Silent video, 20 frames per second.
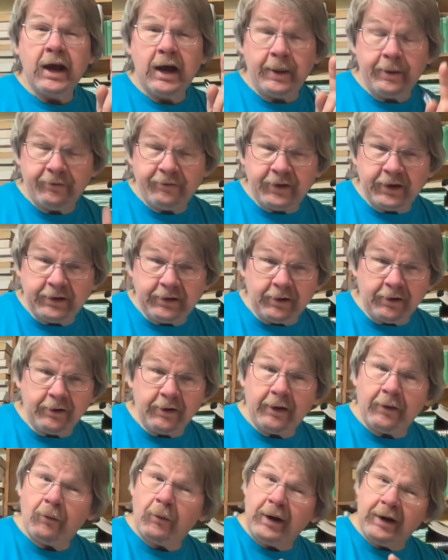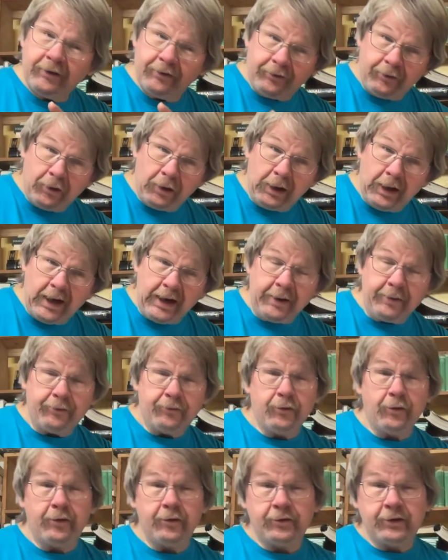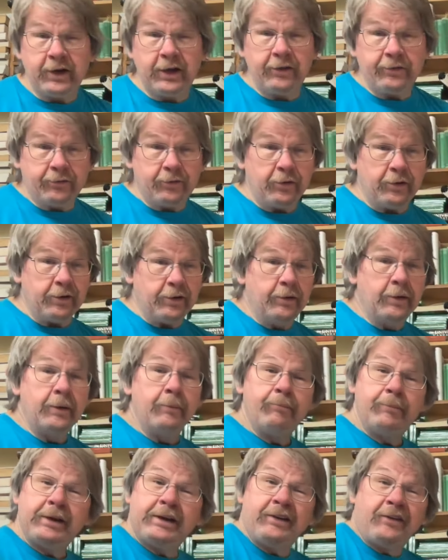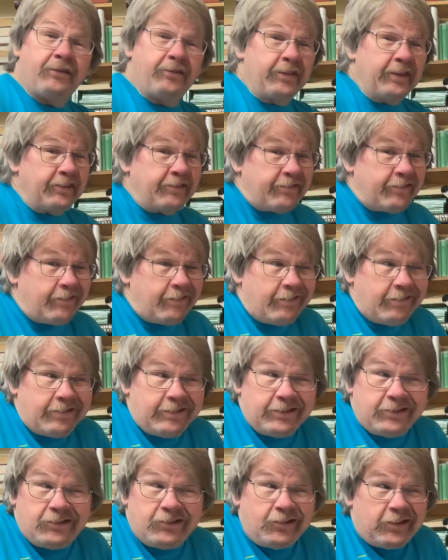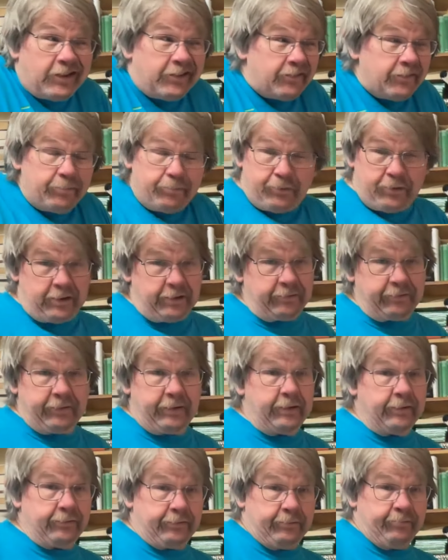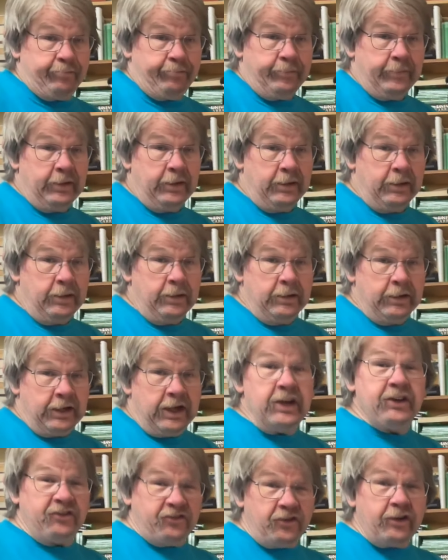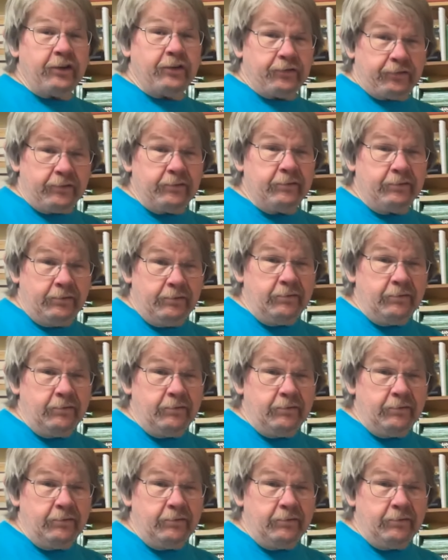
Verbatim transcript: And if they tell you otherwise, they're lying through their teeth to you because this is the chess process. It just,